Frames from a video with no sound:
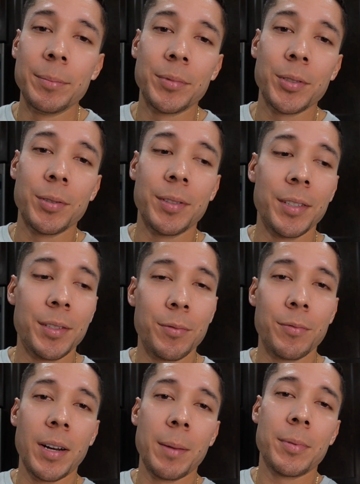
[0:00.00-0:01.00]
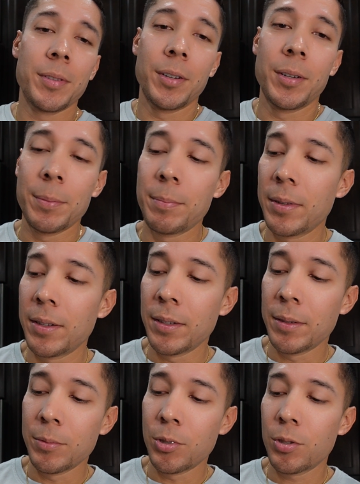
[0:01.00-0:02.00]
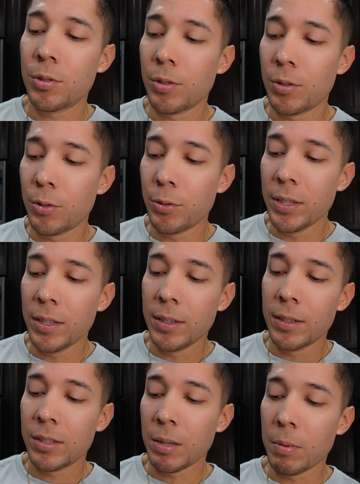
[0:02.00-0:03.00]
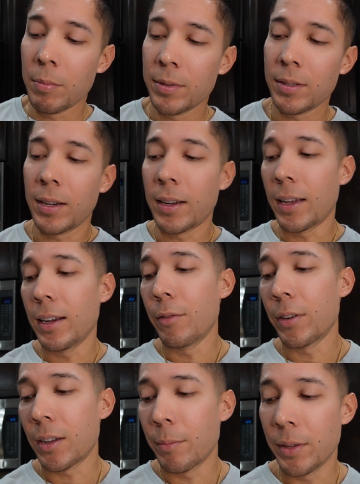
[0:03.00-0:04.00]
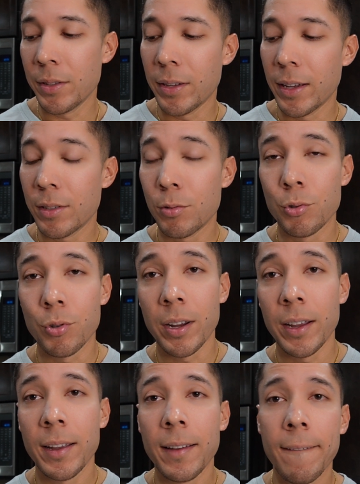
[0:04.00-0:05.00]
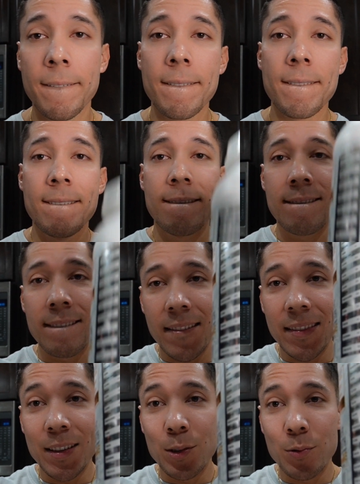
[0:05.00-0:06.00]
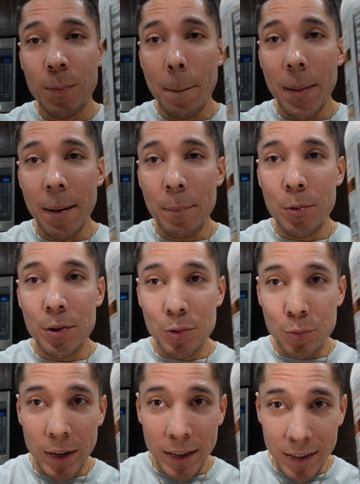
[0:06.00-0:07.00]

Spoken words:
So this wraps it up. Just the three supplements that I highly recommend you guys to try. These bad boys right